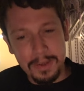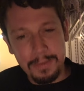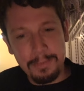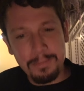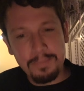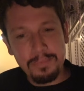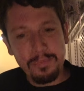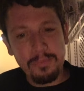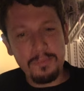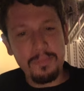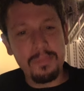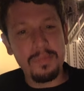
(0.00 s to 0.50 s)

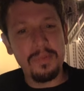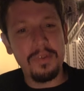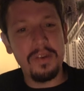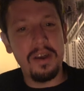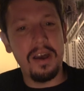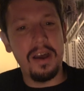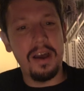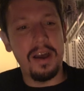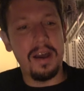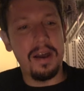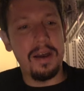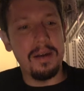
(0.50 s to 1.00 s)

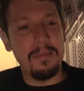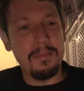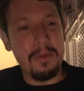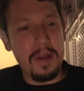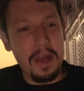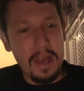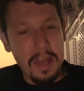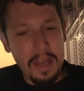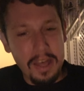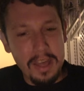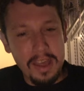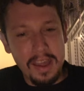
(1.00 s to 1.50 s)

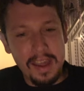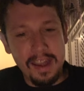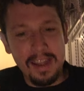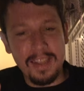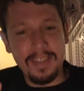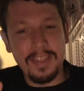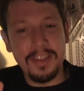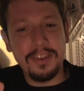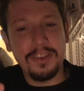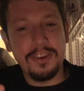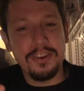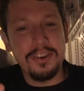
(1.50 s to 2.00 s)

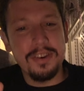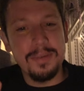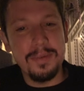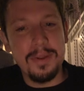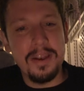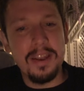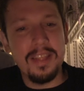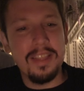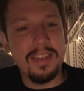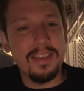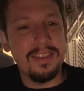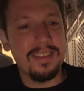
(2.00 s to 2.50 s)
and they turned them
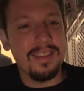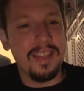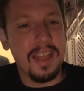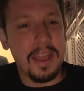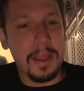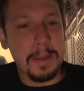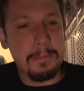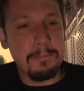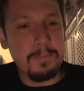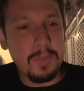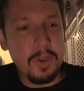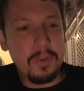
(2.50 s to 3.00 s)
into these, like,